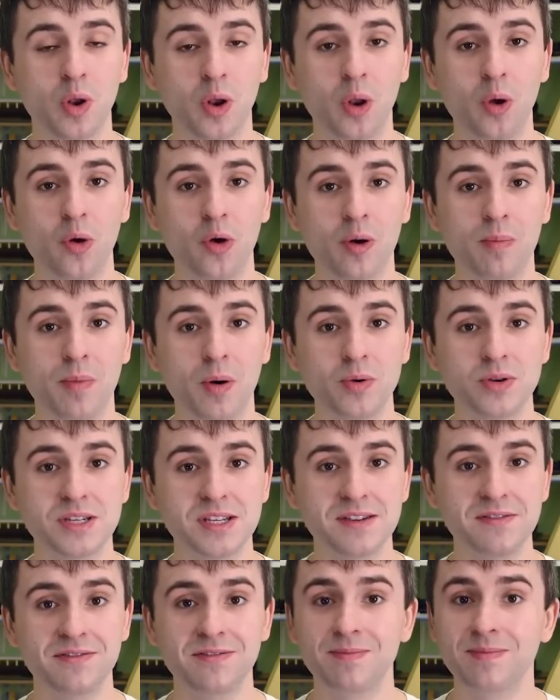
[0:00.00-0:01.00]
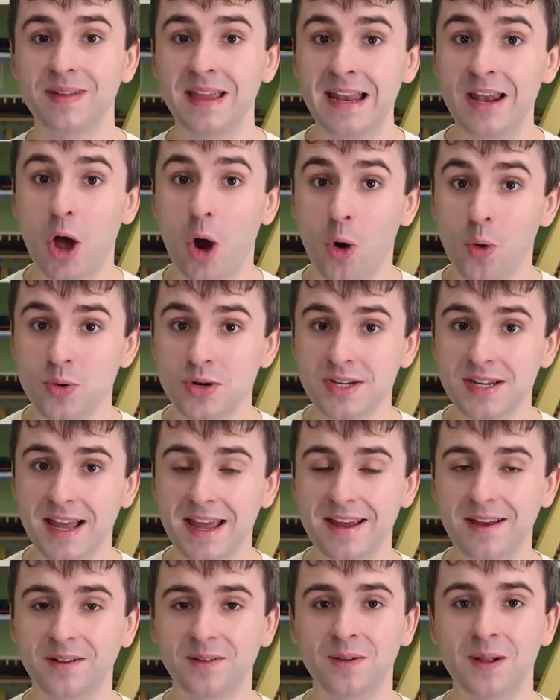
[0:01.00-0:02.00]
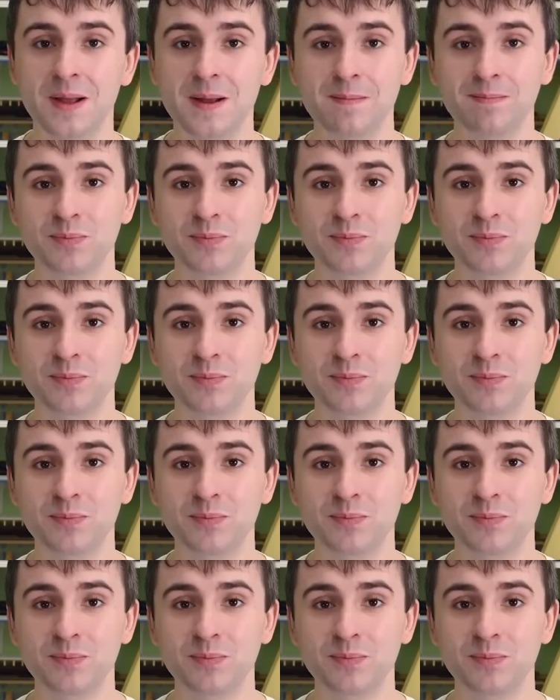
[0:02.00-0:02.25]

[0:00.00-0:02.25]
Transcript: locomotive in O-scale.